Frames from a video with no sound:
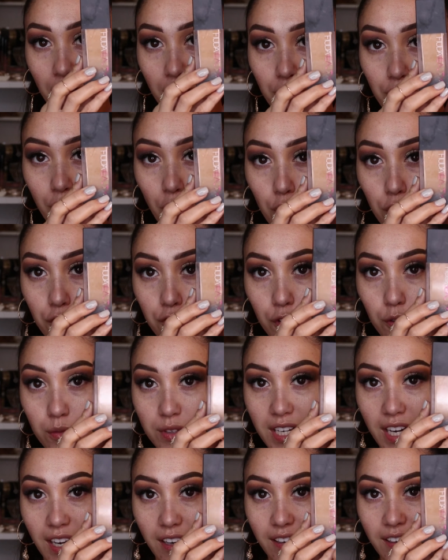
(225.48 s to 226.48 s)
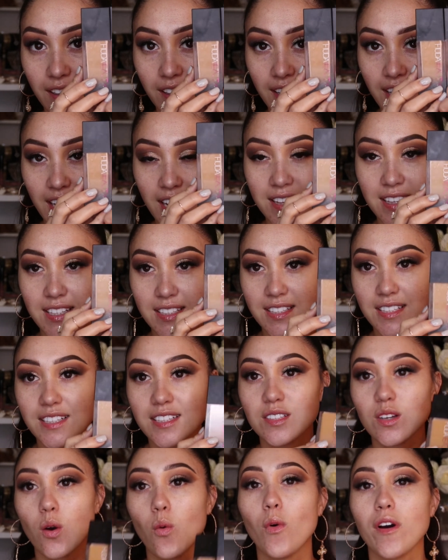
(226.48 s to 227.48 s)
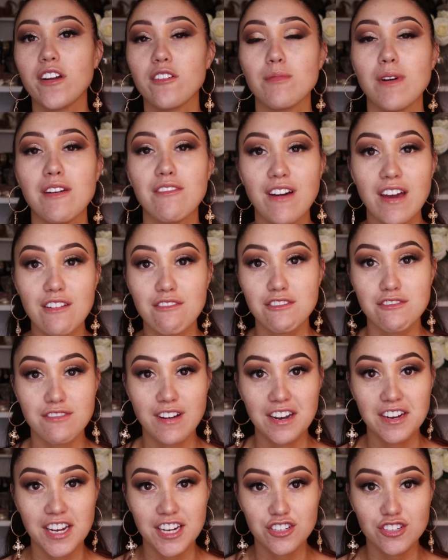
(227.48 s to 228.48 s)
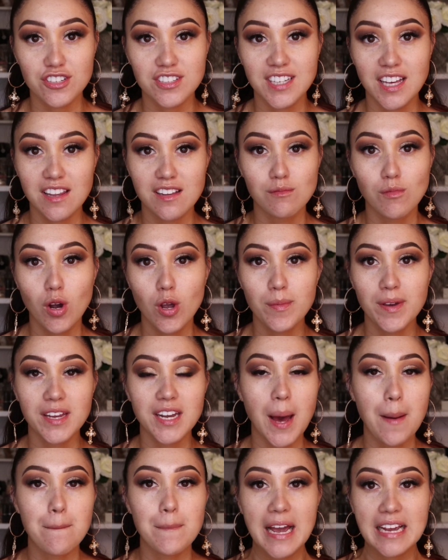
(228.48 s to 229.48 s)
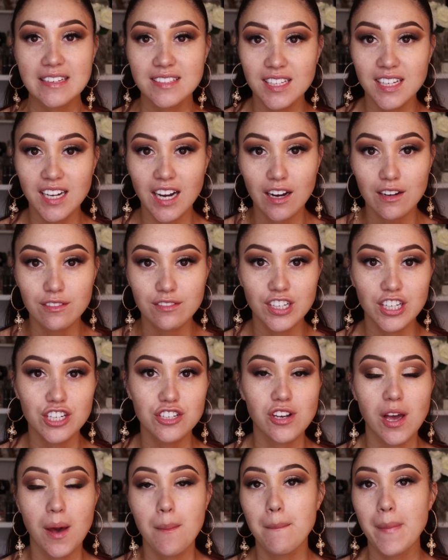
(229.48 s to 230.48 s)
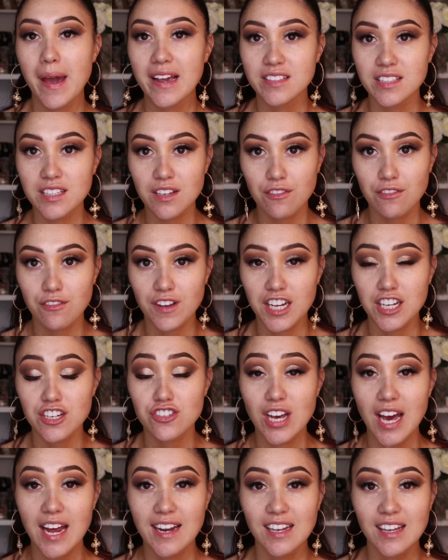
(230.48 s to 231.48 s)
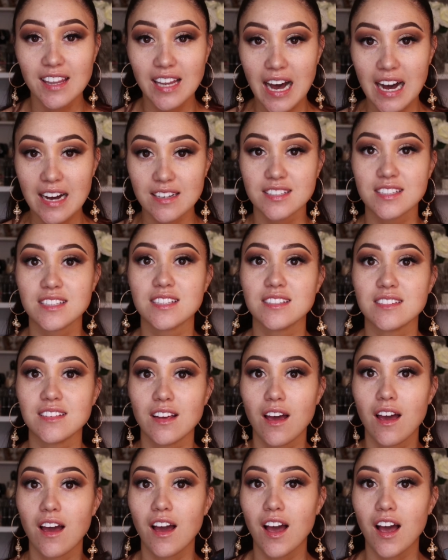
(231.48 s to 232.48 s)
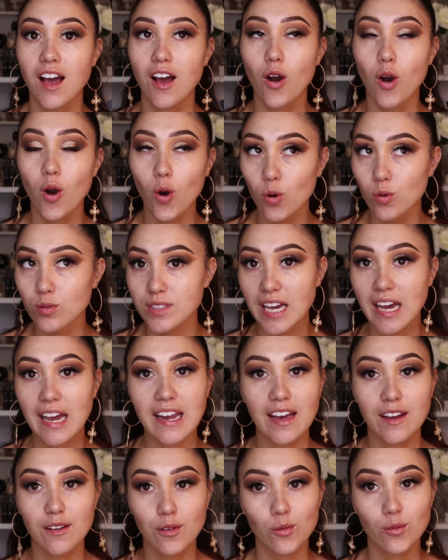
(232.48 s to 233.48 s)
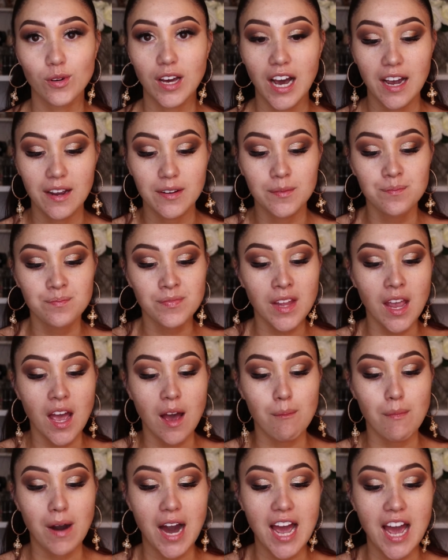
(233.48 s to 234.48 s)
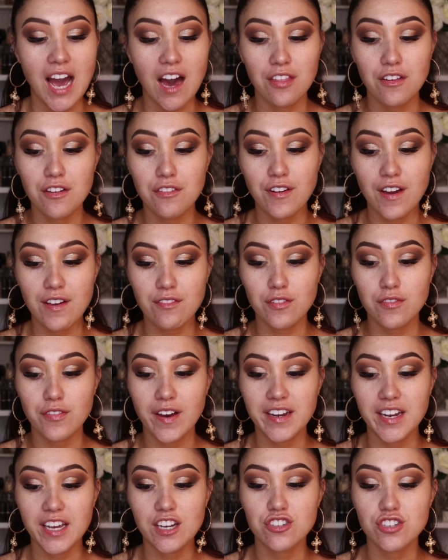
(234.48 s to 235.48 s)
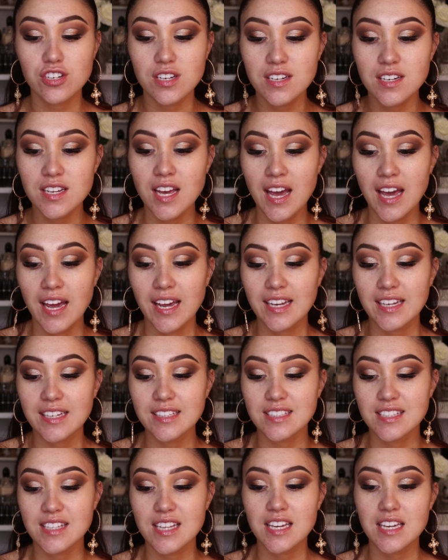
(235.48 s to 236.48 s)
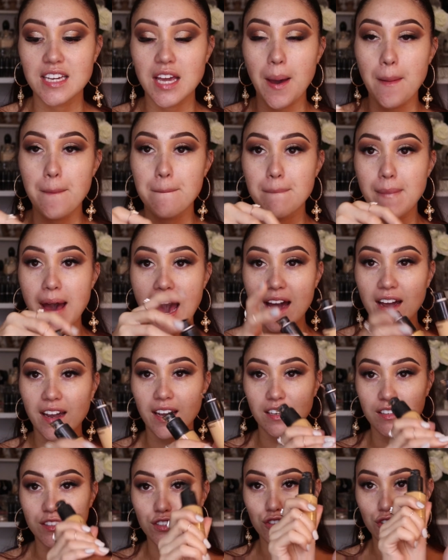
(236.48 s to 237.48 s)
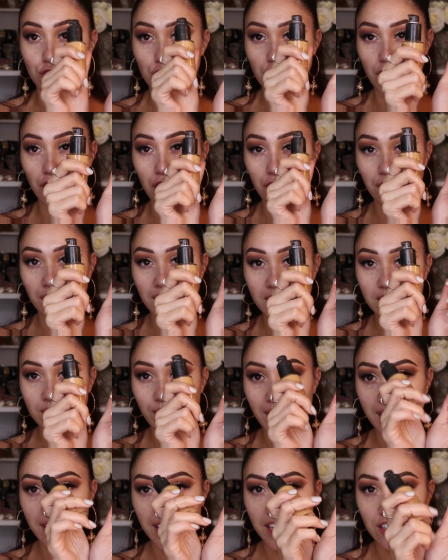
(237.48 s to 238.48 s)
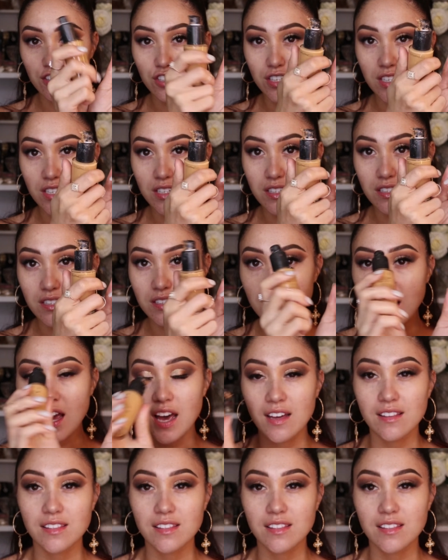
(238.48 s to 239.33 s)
Faux Filter. This is one of my favorite foundations at the moment. Amazing coverage, amazing finish, and it lasts all day and all night. My other favorite foundation is the MAC Studio Fix foundations.